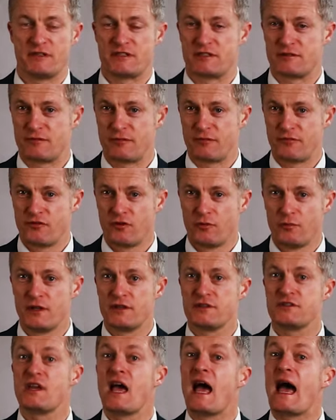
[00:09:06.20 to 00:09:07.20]
business
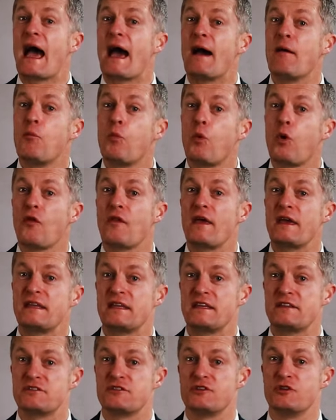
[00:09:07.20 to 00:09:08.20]
performance and what they
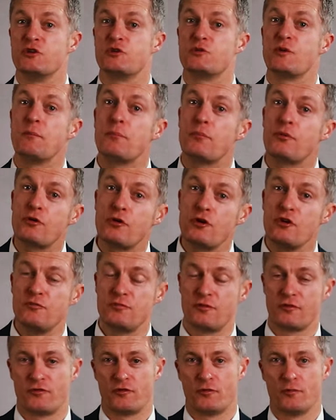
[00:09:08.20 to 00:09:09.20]
need to do to
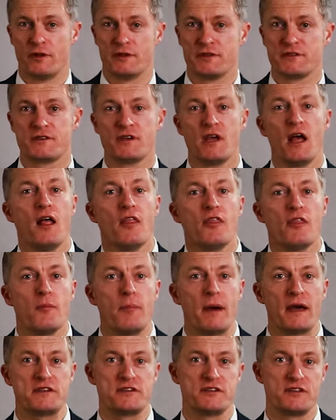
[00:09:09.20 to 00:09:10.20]
improve performance, the
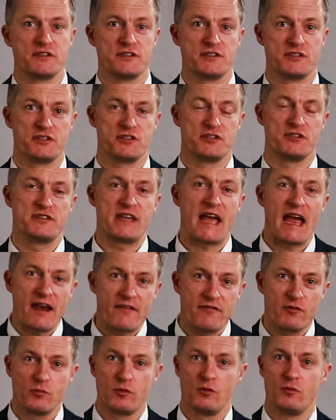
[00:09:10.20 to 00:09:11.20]
better the decisions
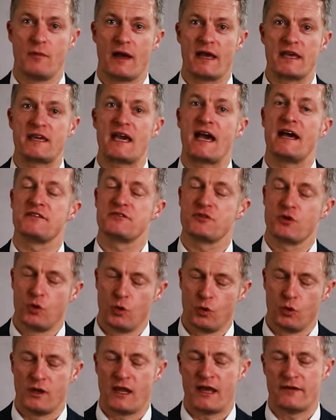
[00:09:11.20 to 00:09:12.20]
everyone will make at
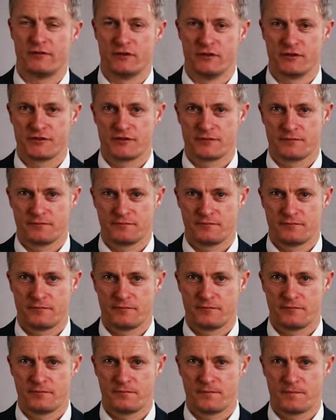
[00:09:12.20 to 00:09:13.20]
all levels.
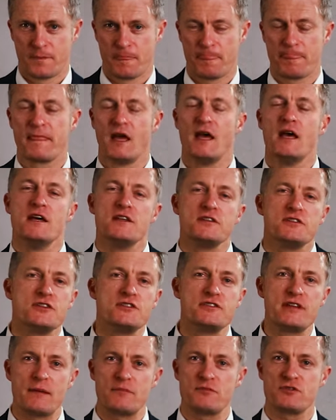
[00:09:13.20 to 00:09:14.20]
To
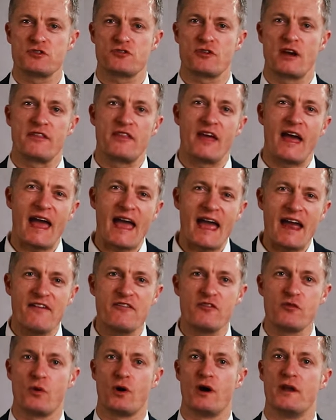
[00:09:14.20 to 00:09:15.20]
demonstrate that
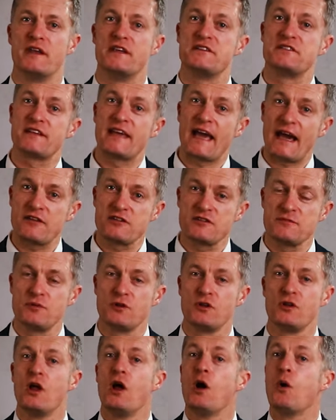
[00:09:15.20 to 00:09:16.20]
everyone is
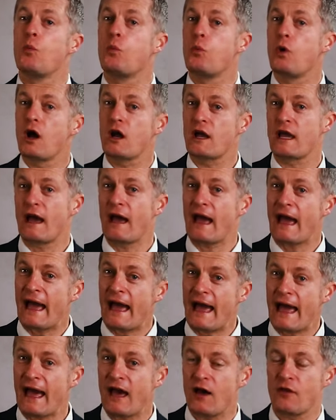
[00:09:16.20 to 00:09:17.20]
accountable, work out
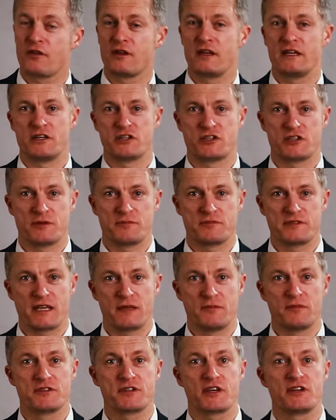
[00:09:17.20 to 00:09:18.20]
how the leadership
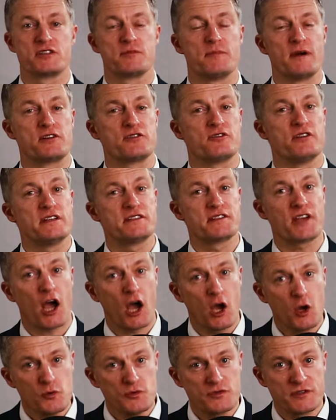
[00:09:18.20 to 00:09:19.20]
team is going to measure its
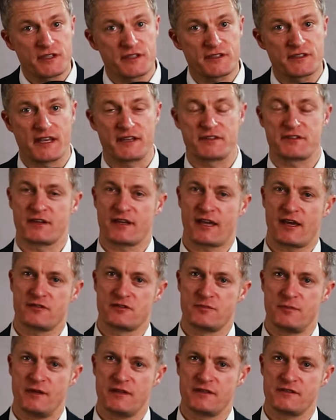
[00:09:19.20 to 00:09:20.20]
own success and
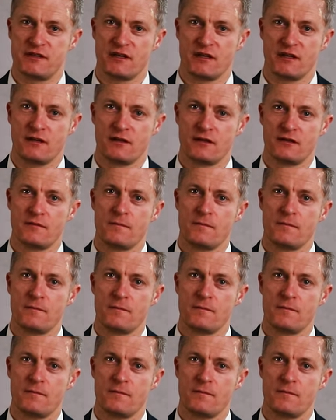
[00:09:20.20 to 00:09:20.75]
accountability.